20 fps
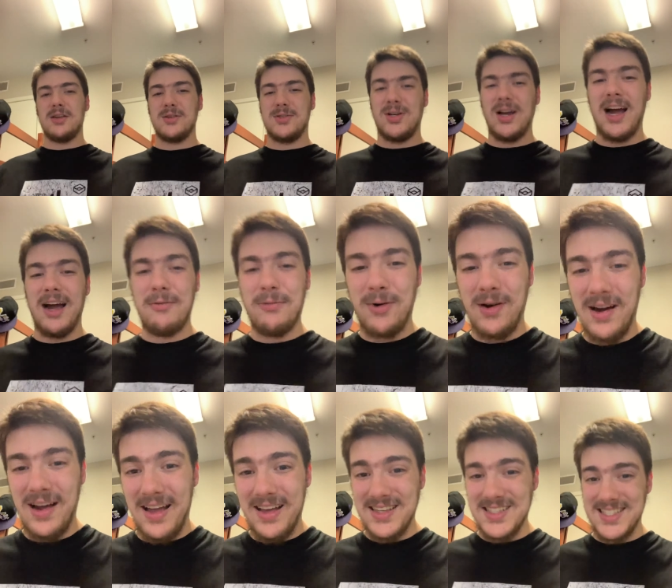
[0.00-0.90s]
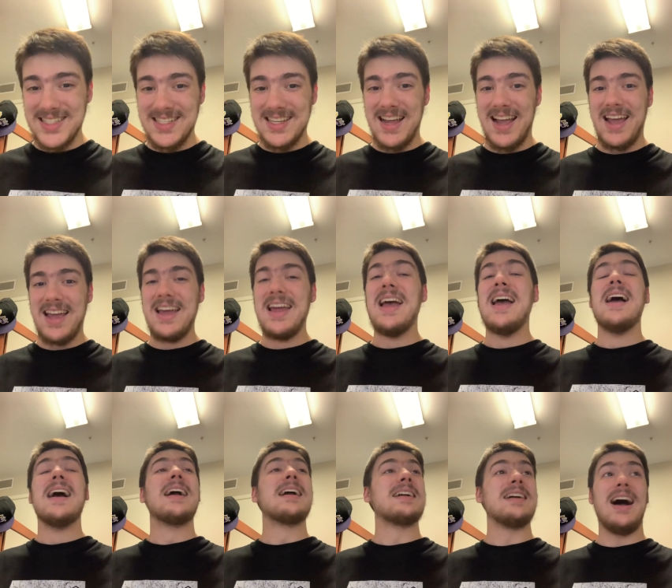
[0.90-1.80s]
drive where LCA
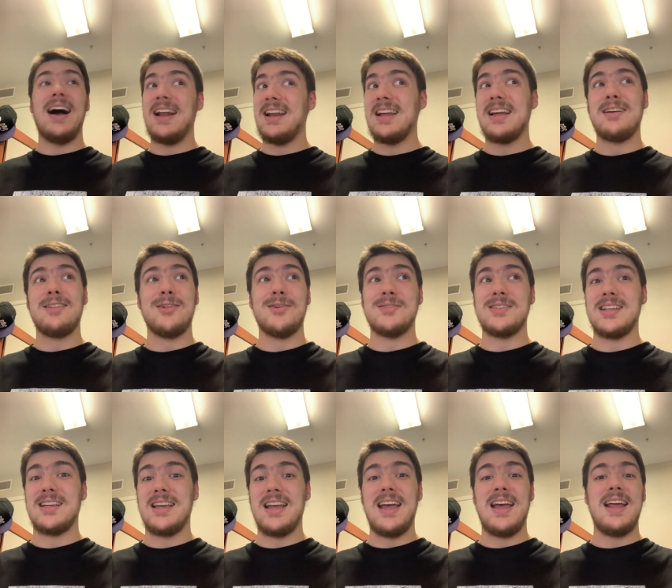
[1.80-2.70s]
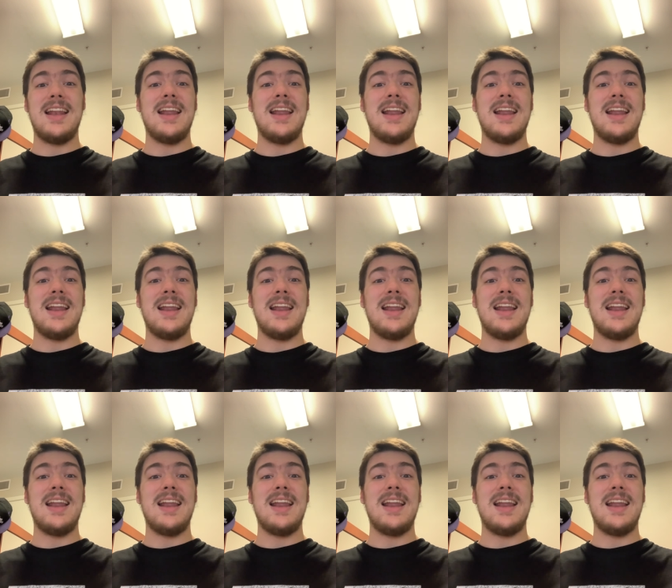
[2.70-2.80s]
got in close again